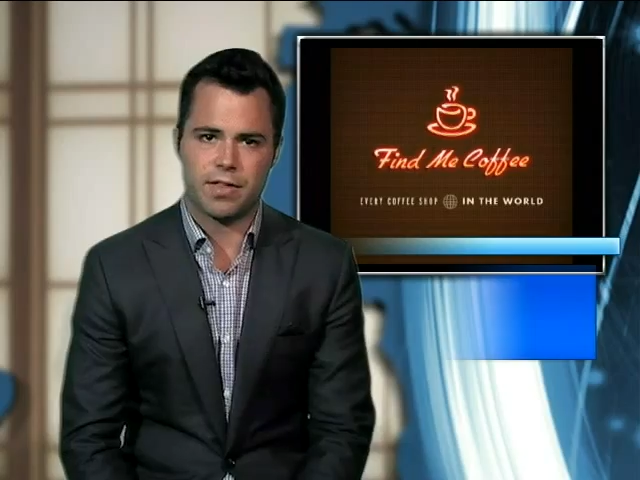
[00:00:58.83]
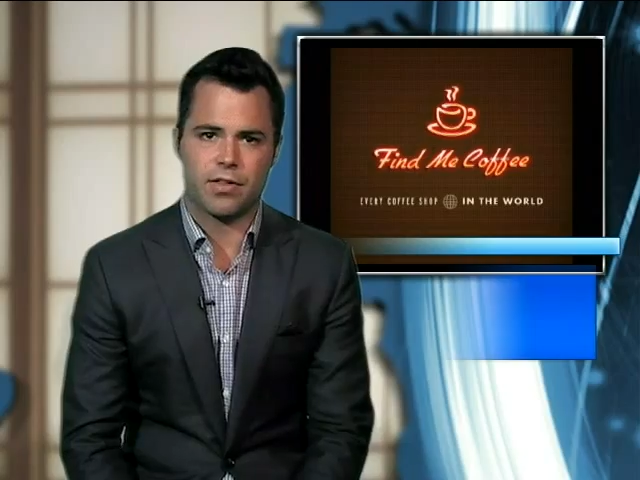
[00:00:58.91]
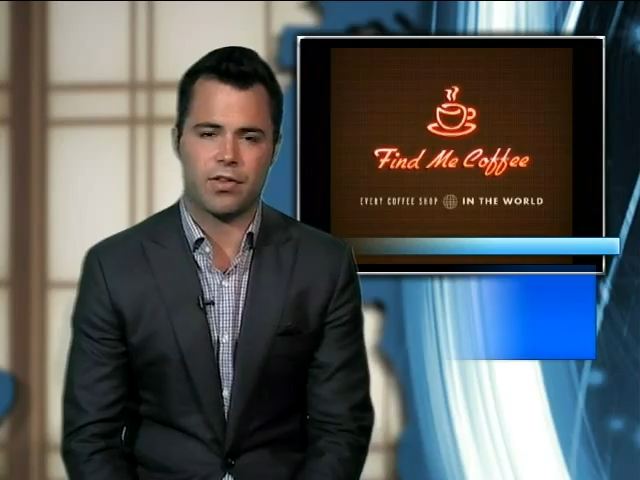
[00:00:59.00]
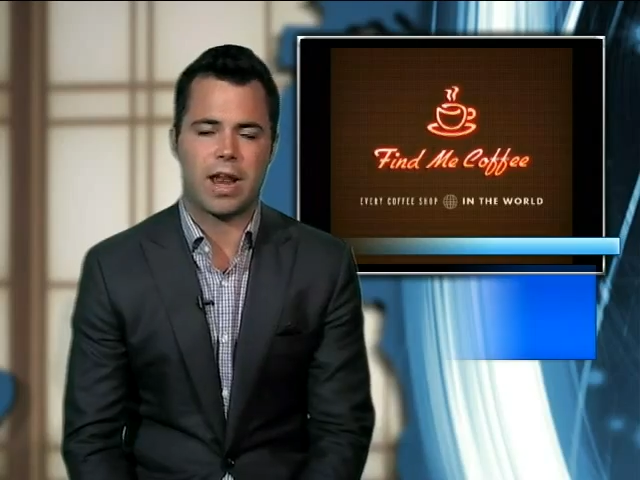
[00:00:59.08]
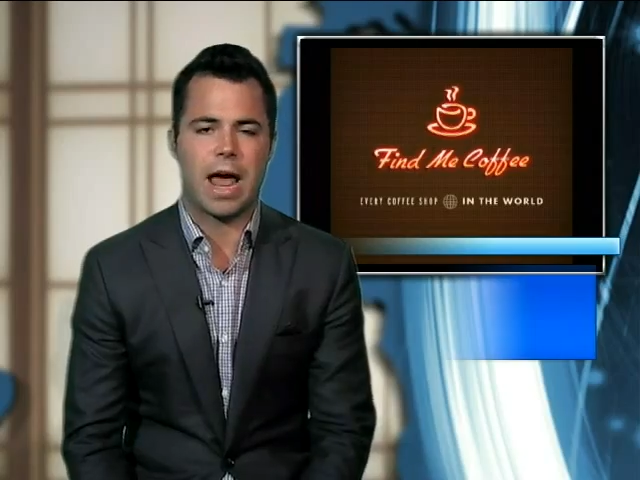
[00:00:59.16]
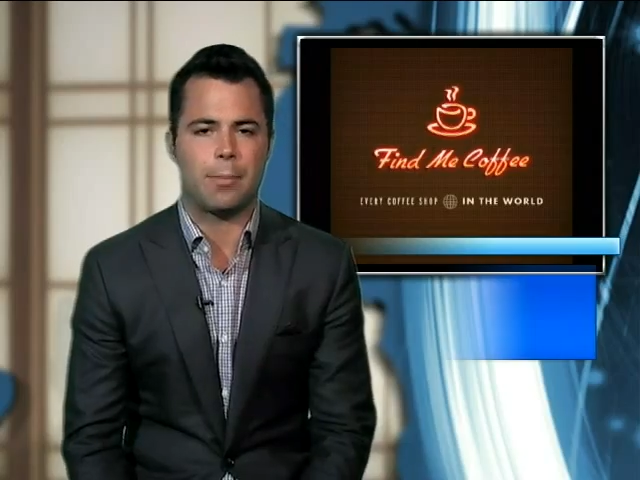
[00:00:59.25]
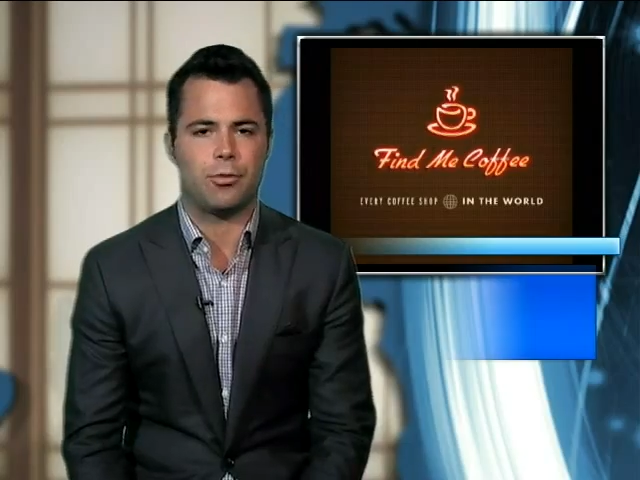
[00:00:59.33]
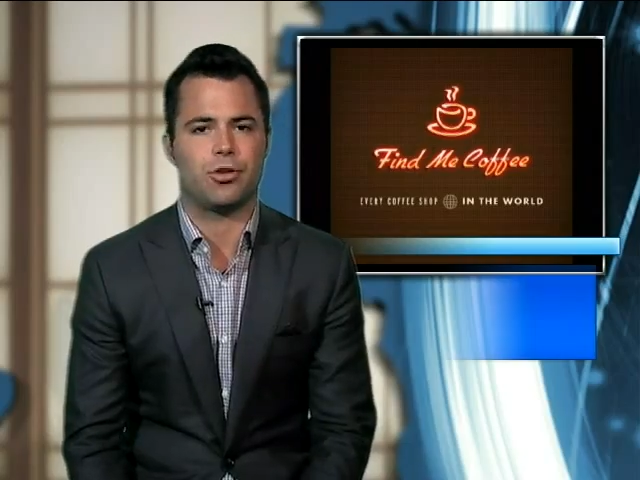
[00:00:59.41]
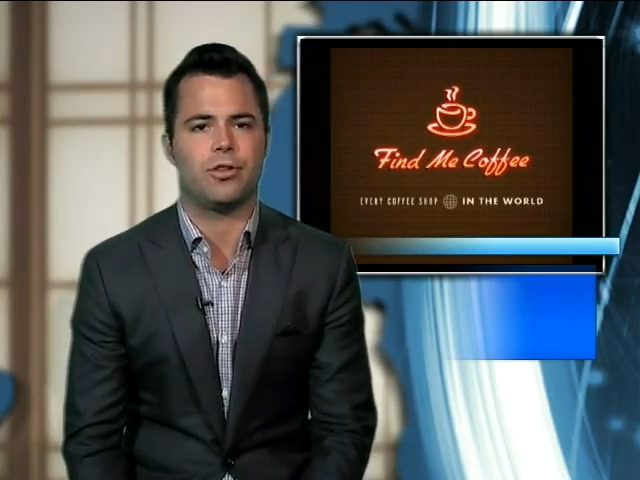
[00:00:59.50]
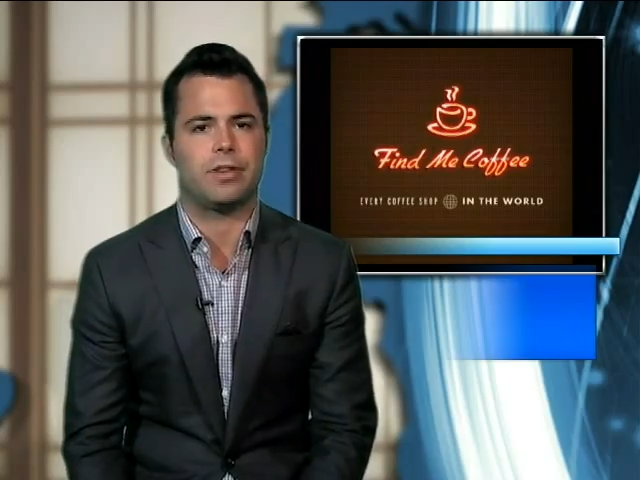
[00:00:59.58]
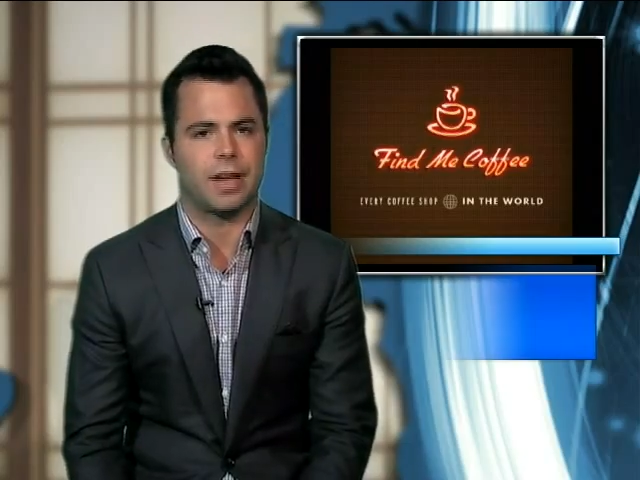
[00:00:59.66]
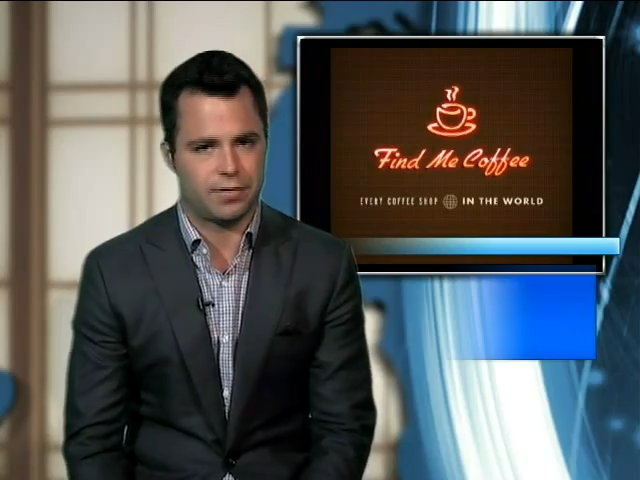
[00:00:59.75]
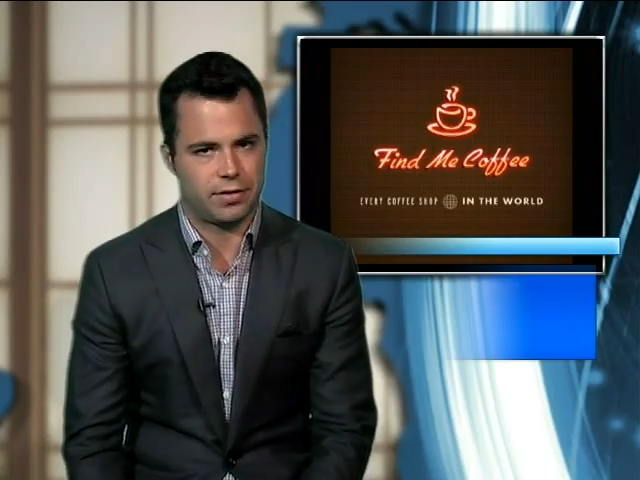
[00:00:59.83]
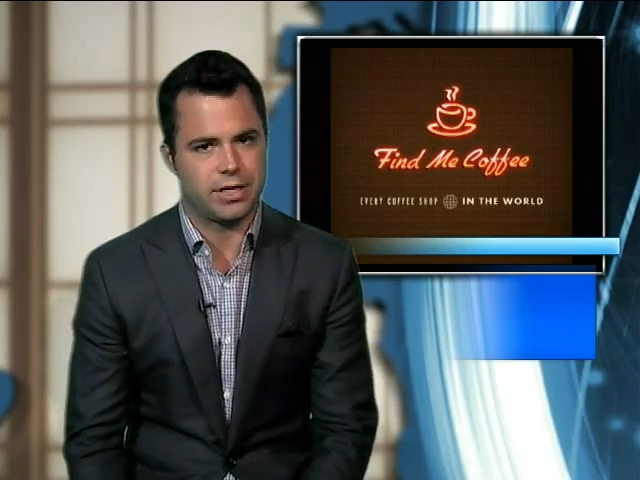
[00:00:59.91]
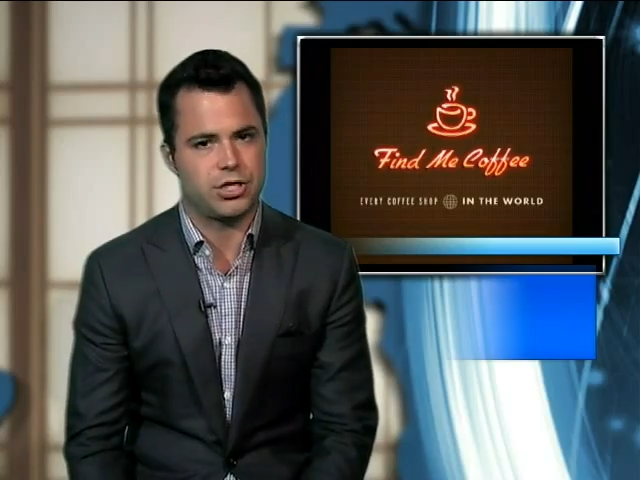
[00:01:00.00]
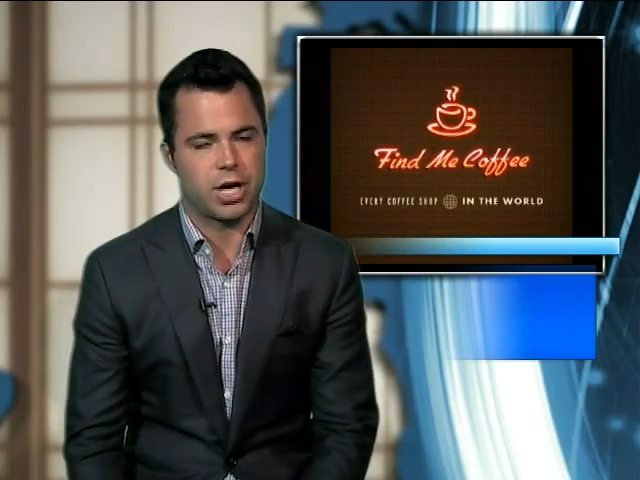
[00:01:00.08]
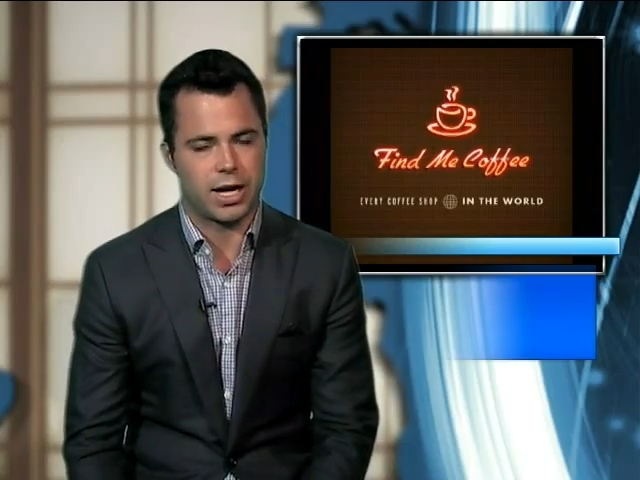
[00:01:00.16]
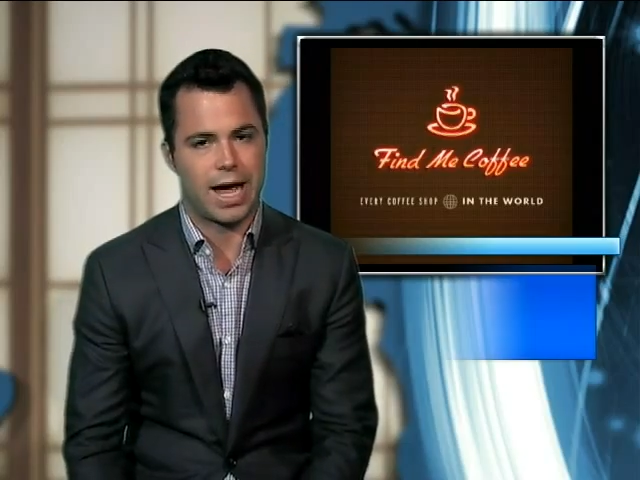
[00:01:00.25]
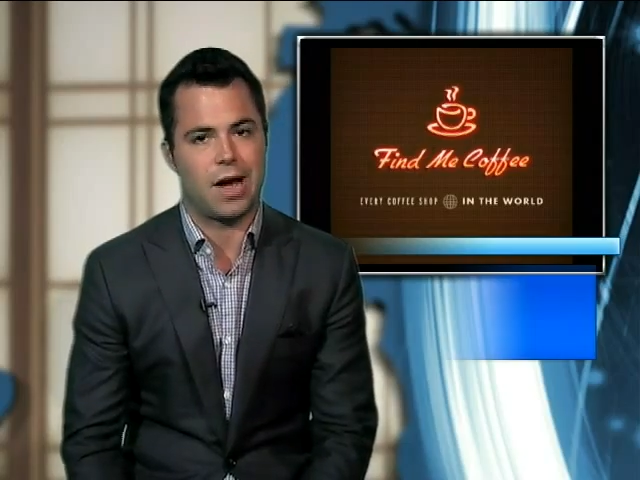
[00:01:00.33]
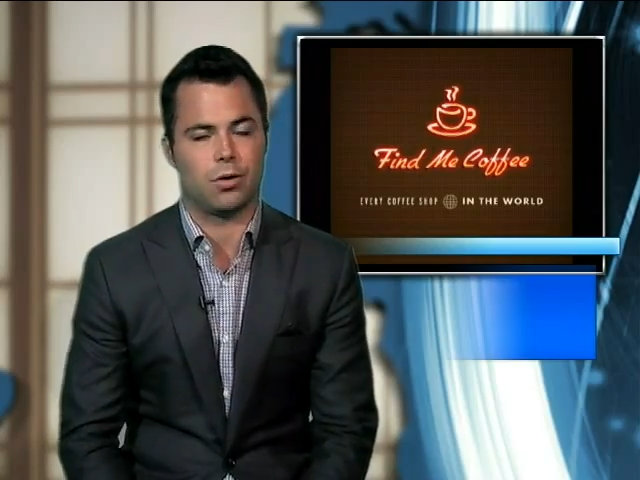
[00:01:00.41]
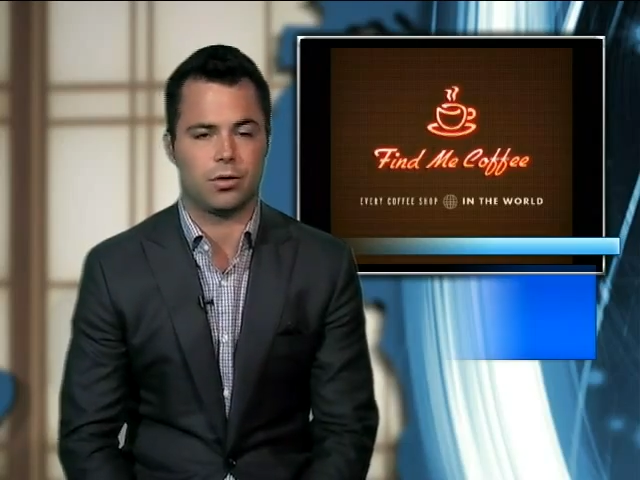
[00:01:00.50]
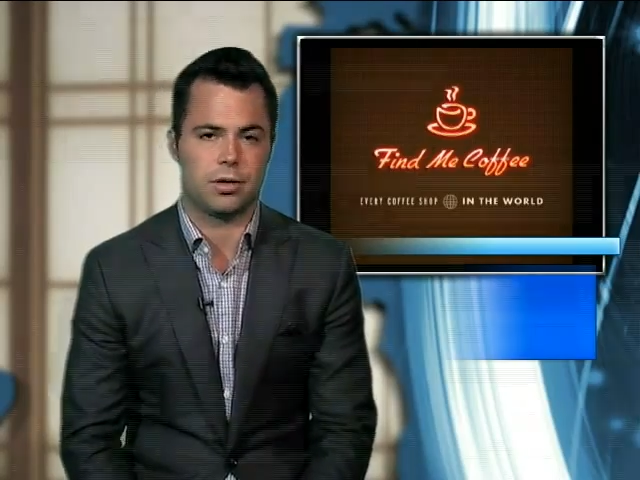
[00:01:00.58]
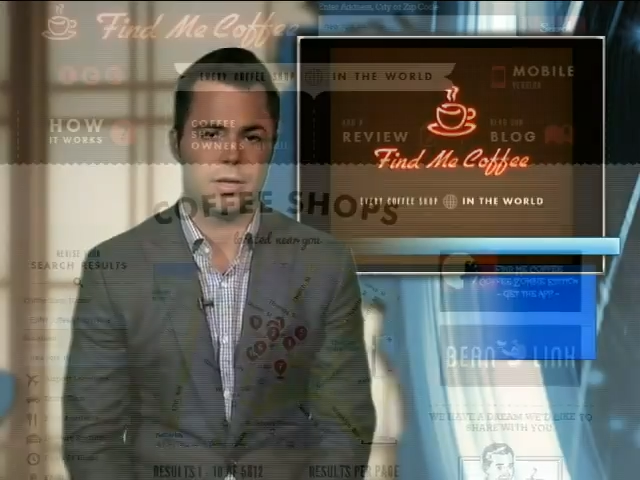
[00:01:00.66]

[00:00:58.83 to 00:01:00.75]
this is an app you should definitely check out.